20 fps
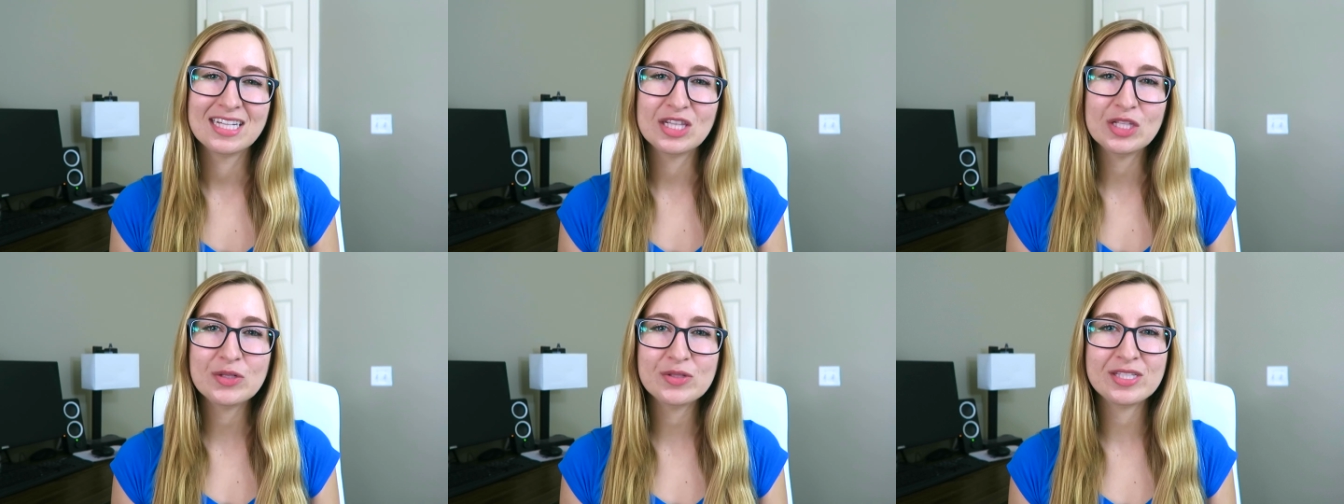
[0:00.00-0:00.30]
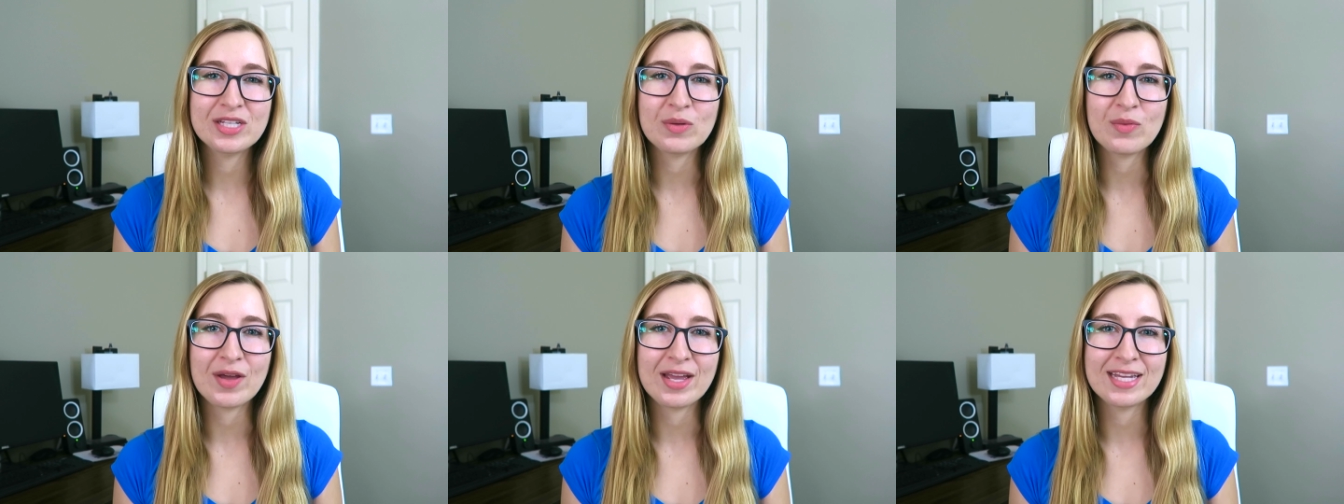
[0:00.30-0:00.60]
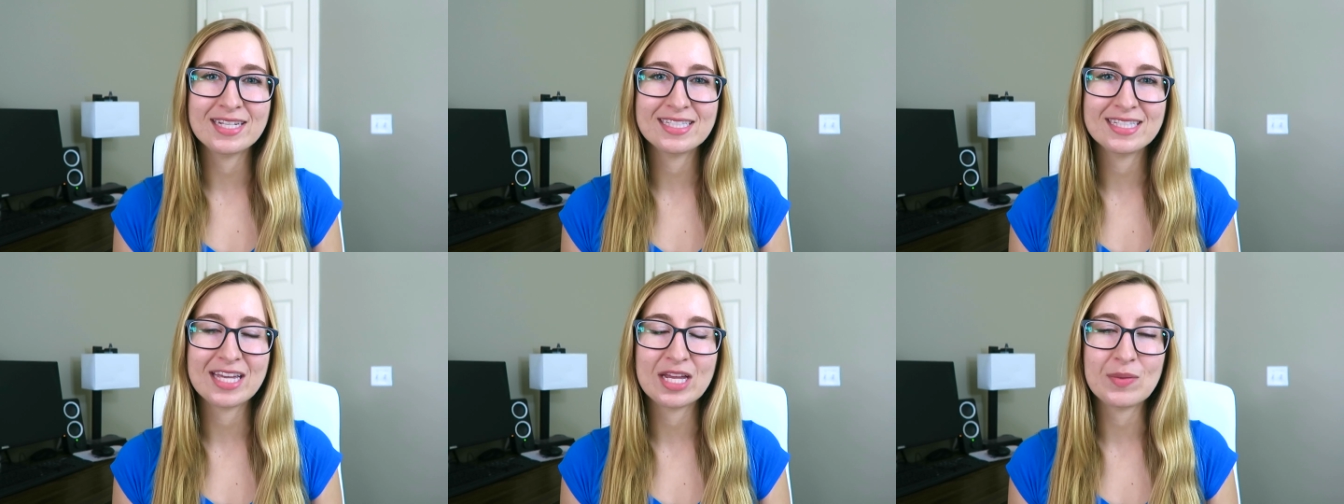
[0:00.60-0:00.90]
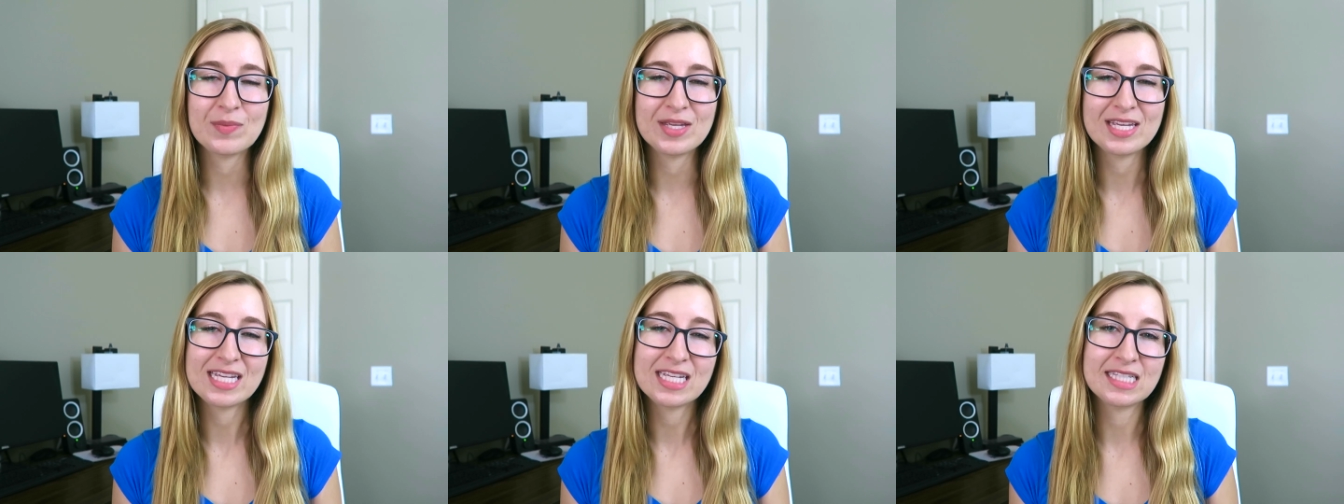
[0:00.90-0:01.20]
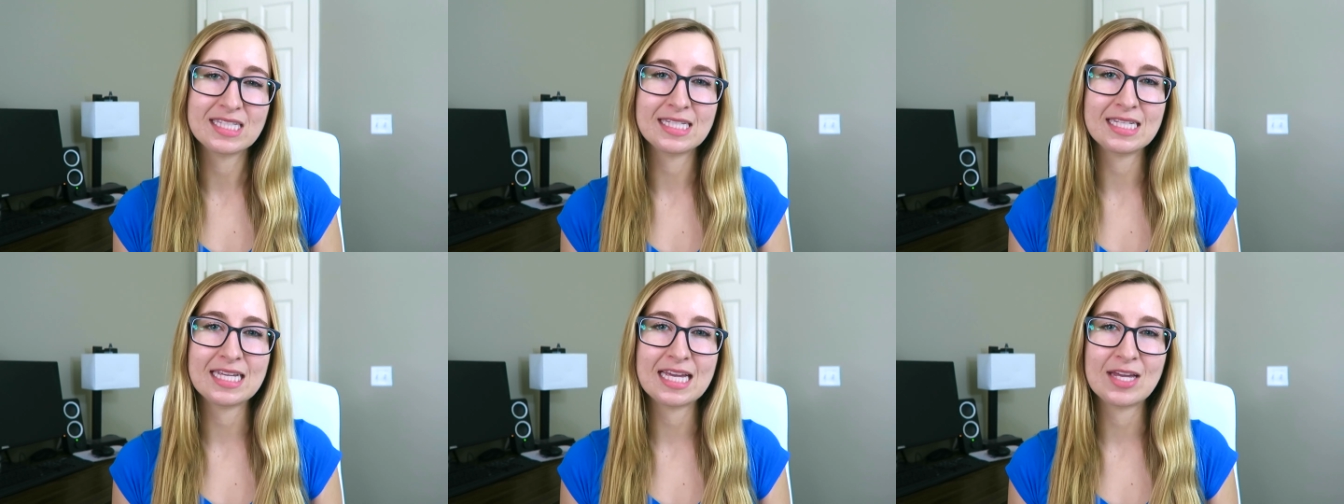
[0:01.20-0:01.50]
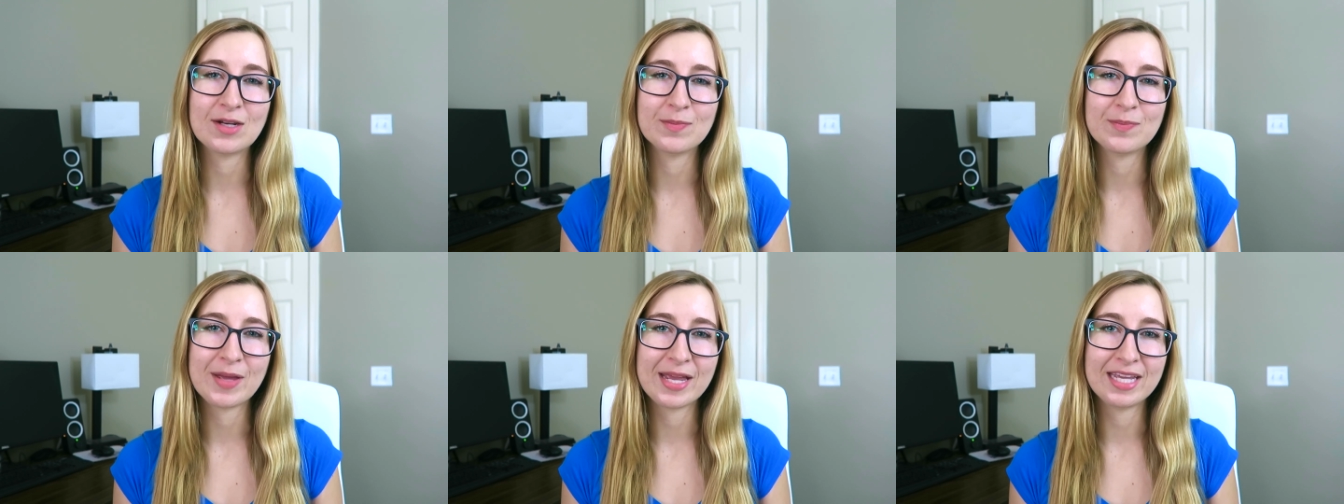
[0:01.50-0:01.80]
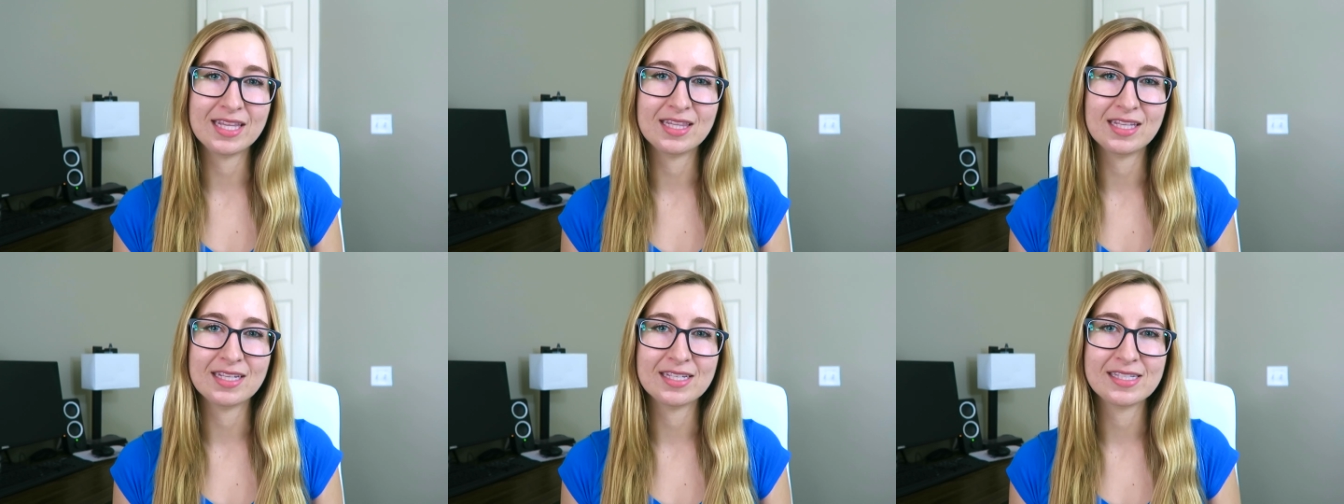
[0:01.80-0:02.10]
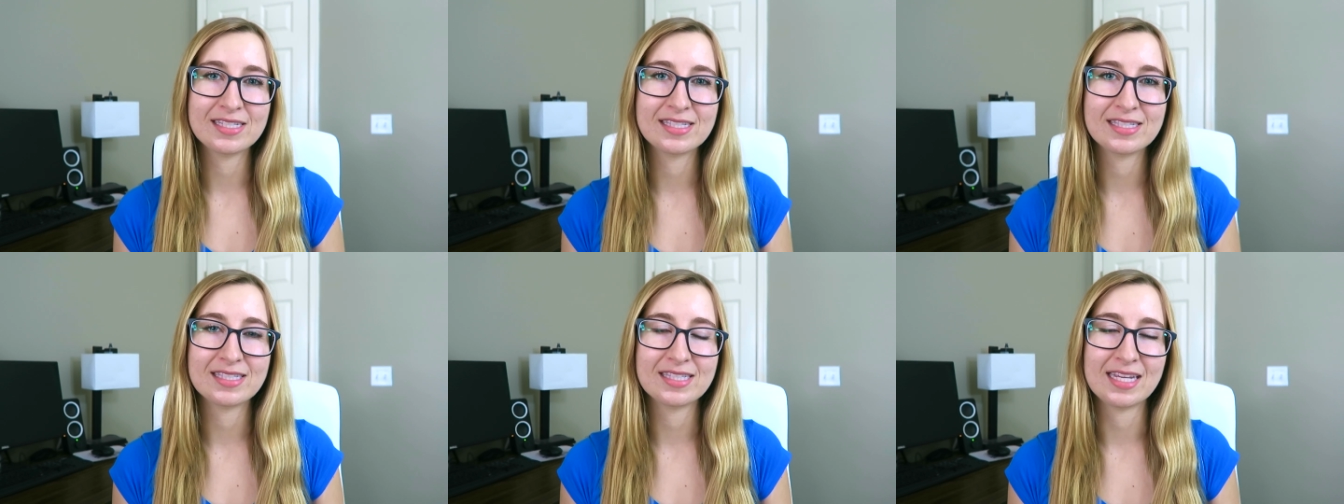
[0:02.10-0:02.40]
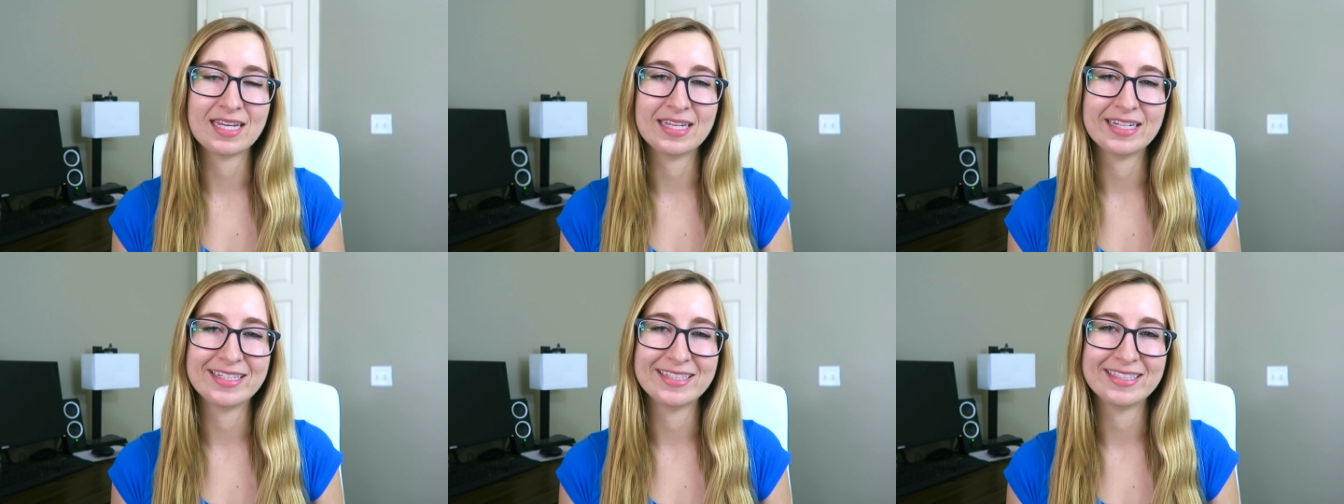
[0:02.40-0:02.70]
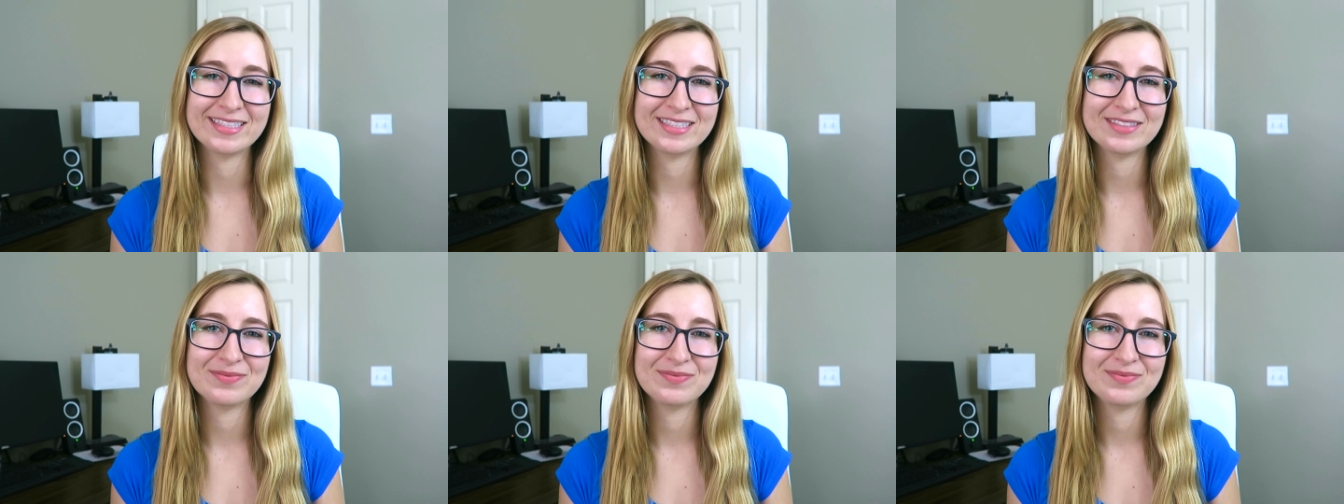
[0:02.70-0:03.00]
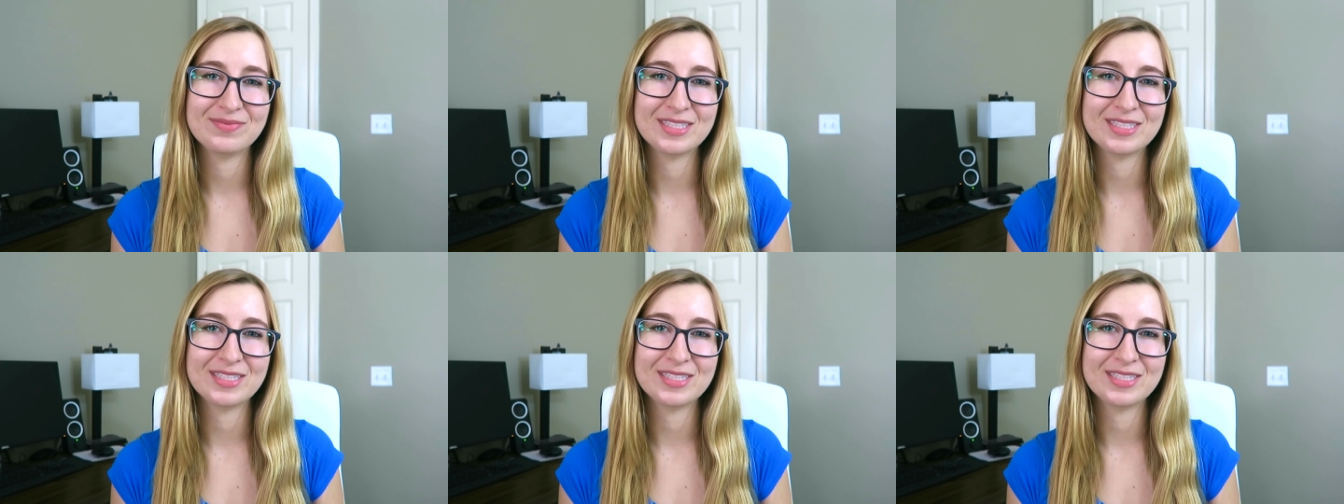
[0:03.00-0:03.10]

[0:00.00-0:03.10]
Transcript: losing weight can be easy and painless and